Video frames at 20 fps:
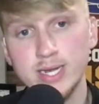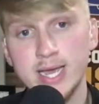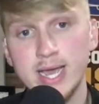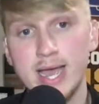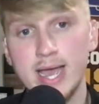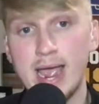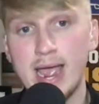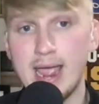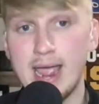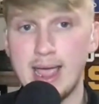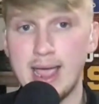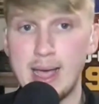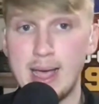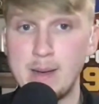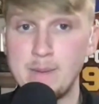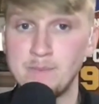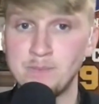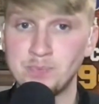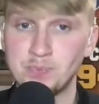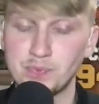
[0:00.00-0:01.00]
to it,
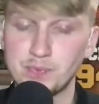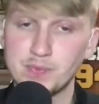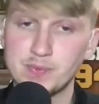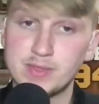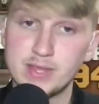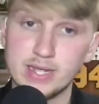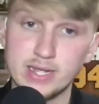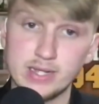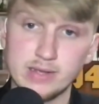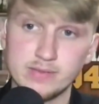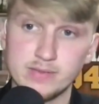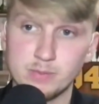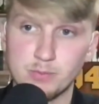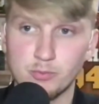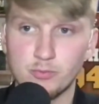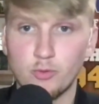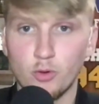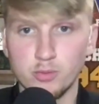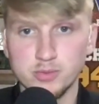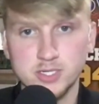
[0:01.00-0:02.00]
and the
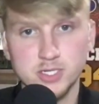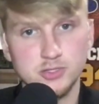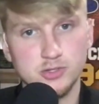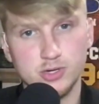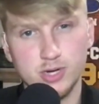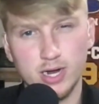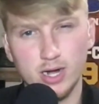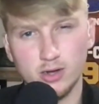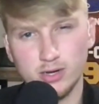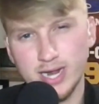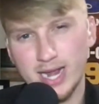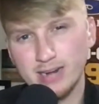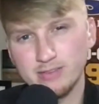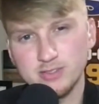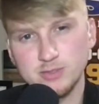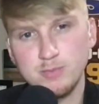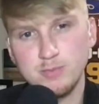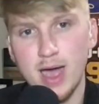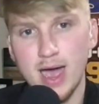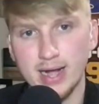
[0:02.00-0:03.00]
the performances are, are
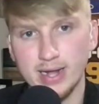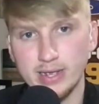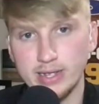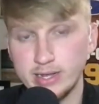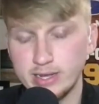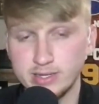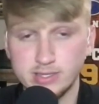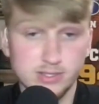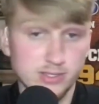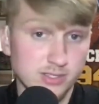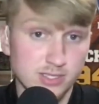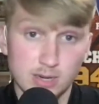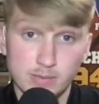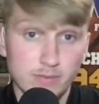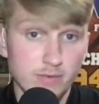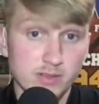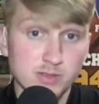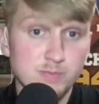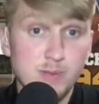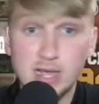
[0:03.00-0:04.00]
kind of spotty. He's
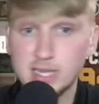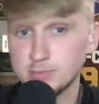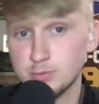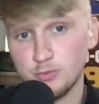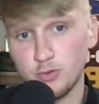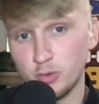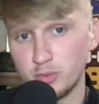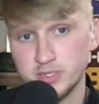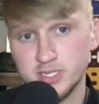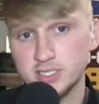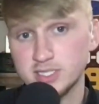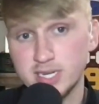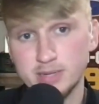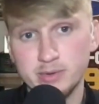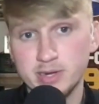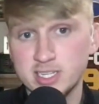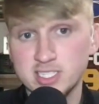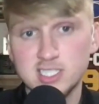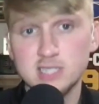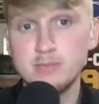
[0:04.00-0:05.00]
some of his best
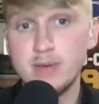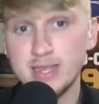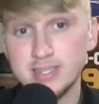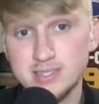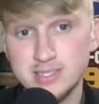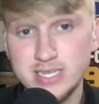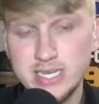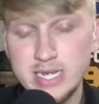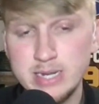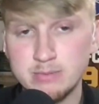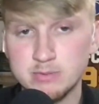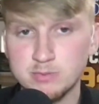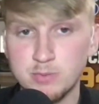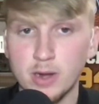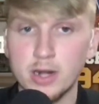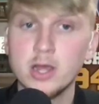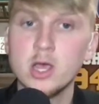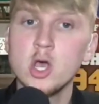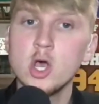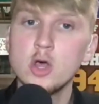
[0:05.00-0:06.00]
performances come against the best
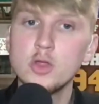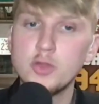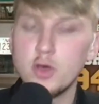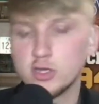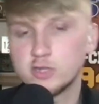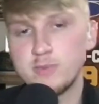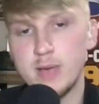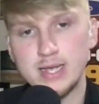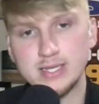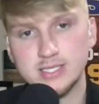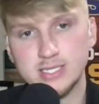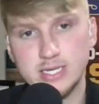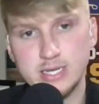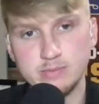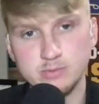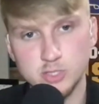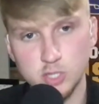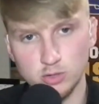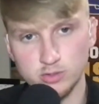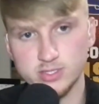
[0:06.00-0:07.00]
teams, but those
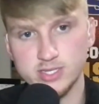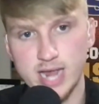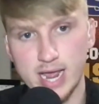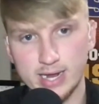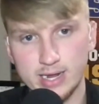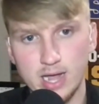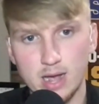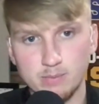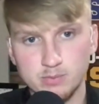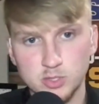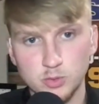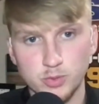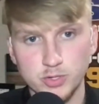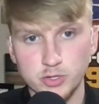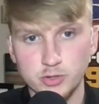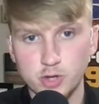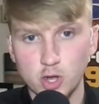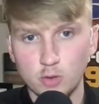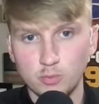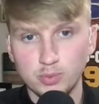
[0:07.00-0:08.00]
best teams don't stack up
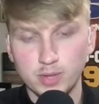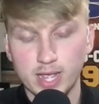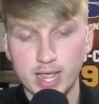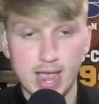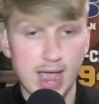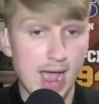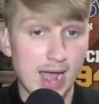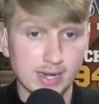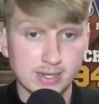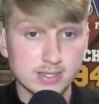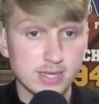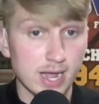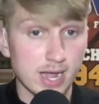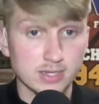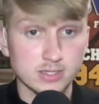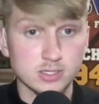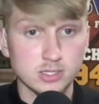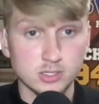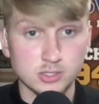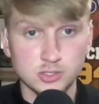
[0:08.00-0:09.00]
to when you go play at
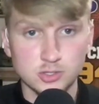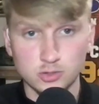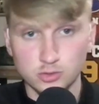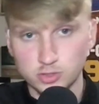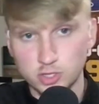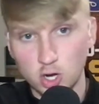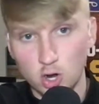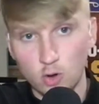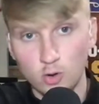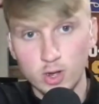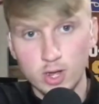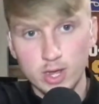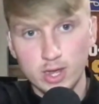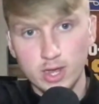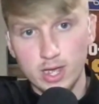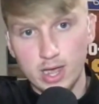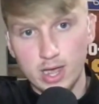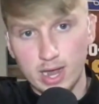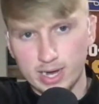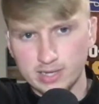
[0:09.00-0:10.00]
Texas or go,
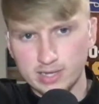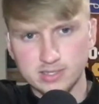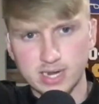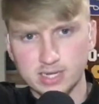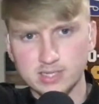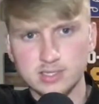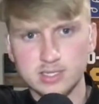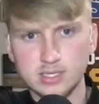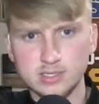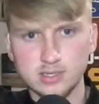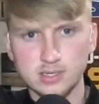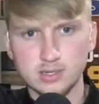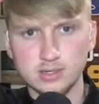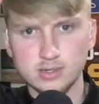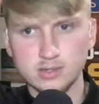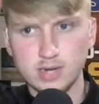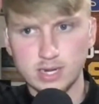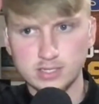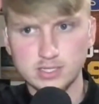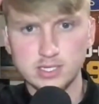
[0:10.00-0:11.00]
I guess next
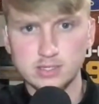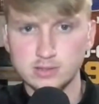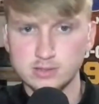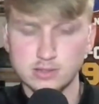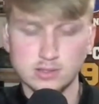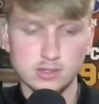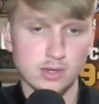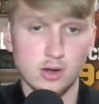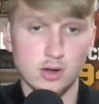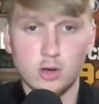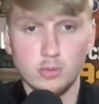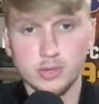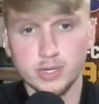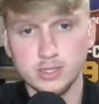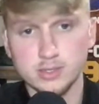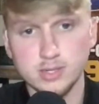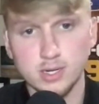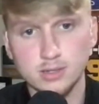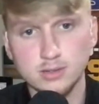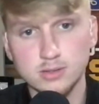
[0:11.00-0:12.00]
season, next season's at
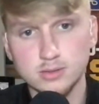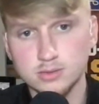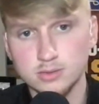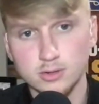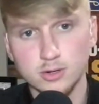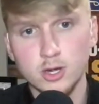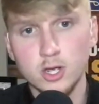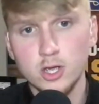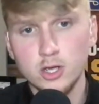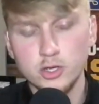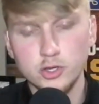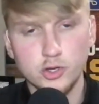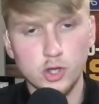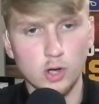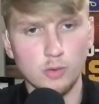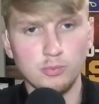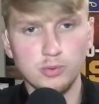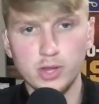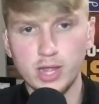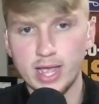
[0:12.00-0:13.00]
home against Texas, or
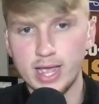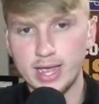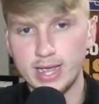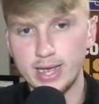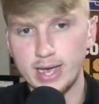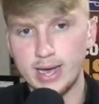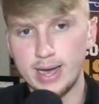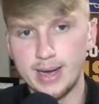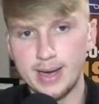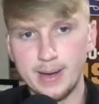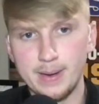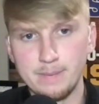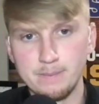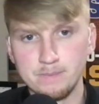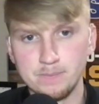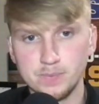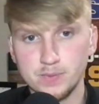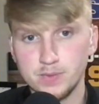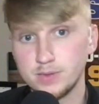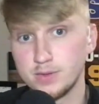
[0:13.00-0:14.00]
you go play,
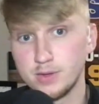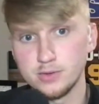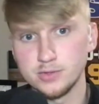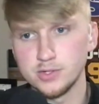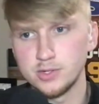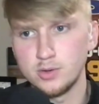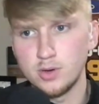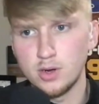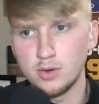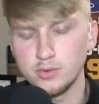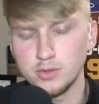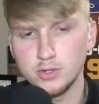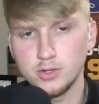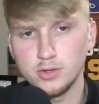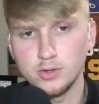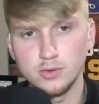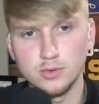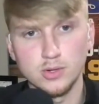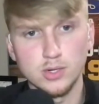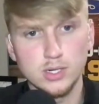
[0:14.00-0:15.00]
um, there's no O
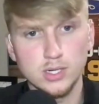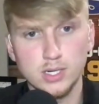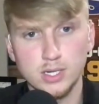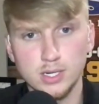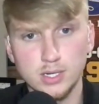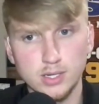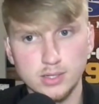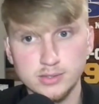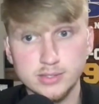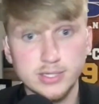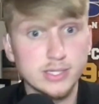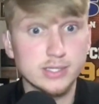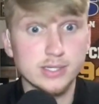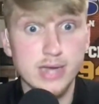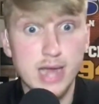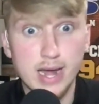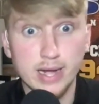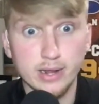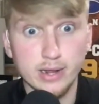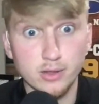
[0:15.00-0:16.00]
U, uh,
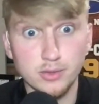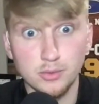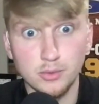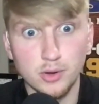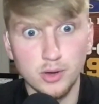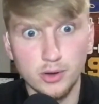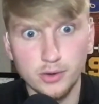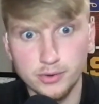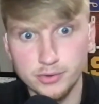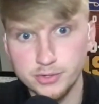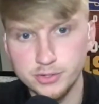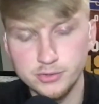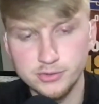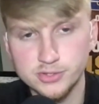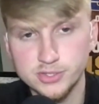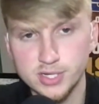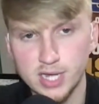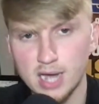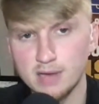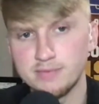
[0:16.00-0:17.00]
Cincinnati on the road or
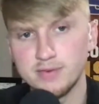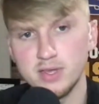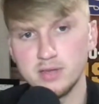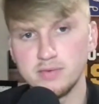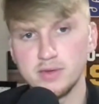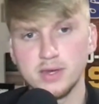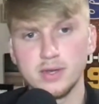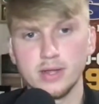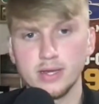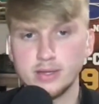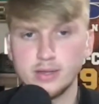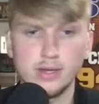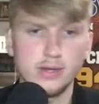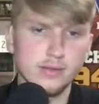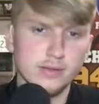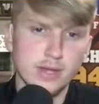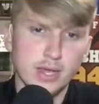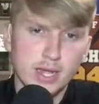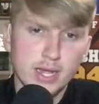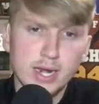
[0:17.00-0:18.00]
U C F even. Like
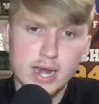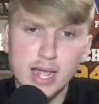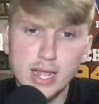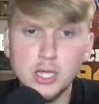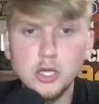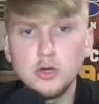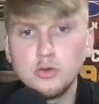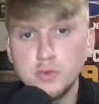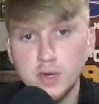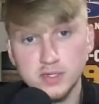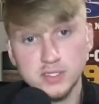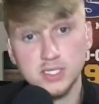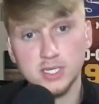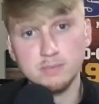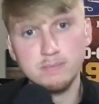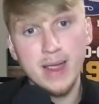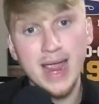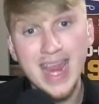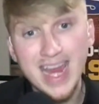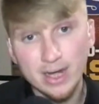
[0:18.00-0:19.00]
the, the N A U
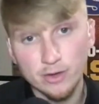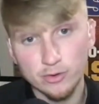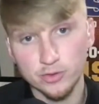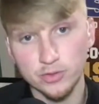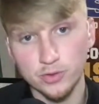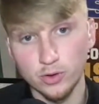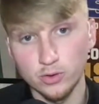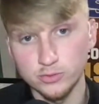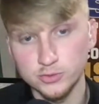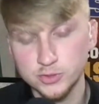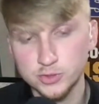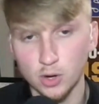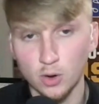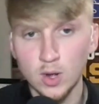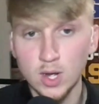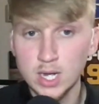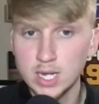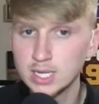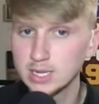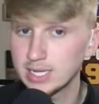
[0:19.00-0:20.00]
doesn't compare to those.
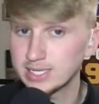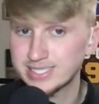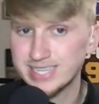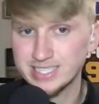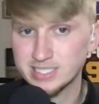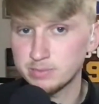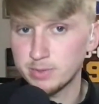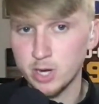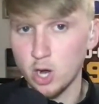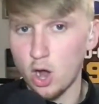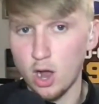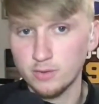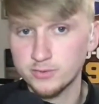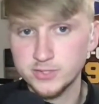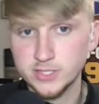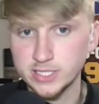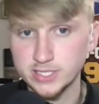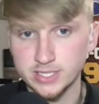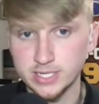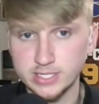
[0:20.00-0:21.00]
So unless he has a big
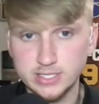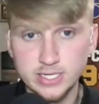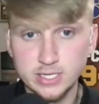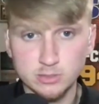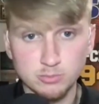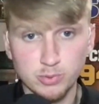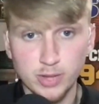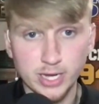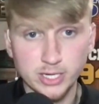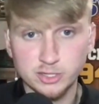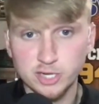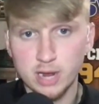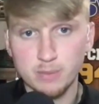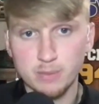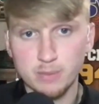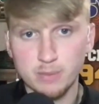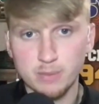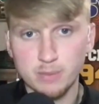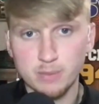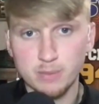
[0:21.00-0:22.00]
offseason, it's either Blake
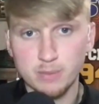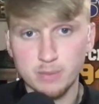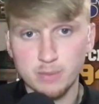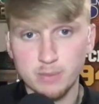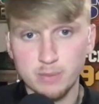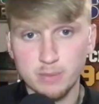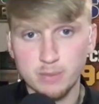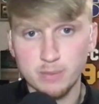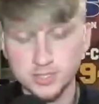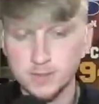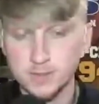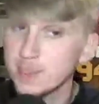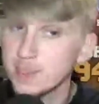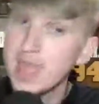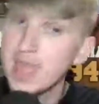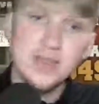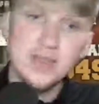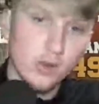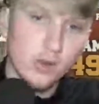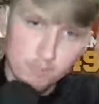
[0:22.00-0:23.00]
Shapen or Sawyer
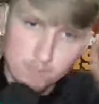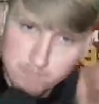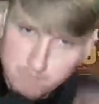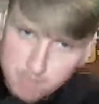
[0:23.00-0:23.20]
Robertson, and